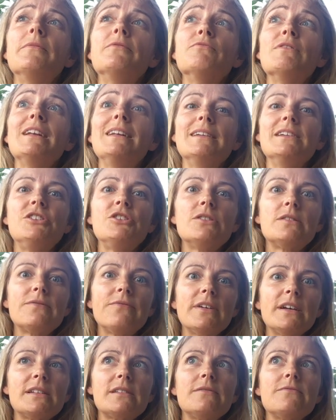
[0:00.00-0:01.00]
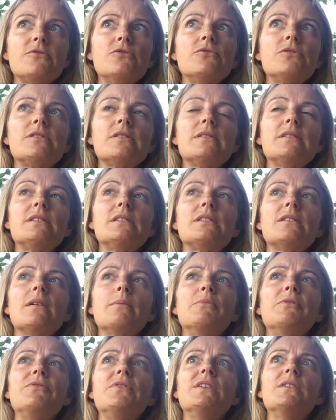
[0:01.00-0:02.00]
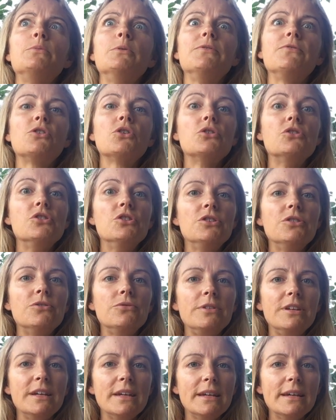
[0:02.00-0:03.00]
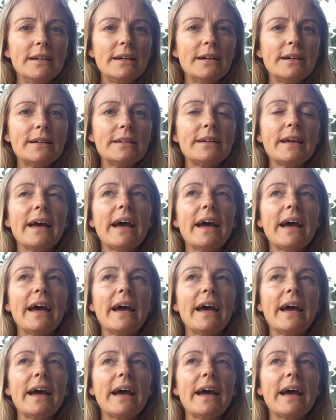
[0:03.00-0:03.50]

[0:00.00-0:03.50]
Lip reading: religious festivals at this time of year, we've got New Year,